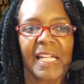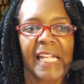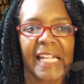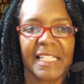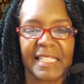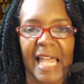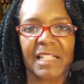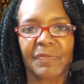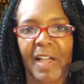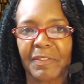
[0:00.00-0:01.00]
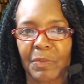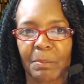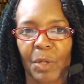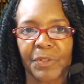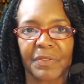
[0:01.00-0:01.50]
it's satisfying for
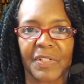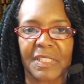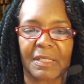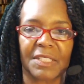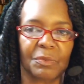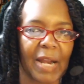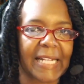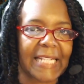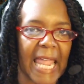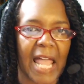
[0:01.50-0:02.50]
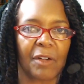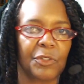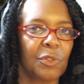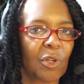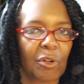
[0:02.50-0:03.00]
both of us. Because right now,
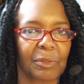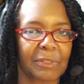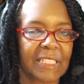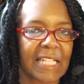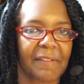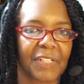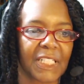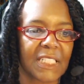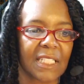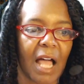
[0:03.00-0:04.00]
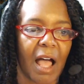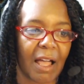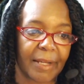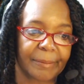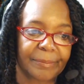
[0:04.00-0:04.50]
you're the only one that's having a good time.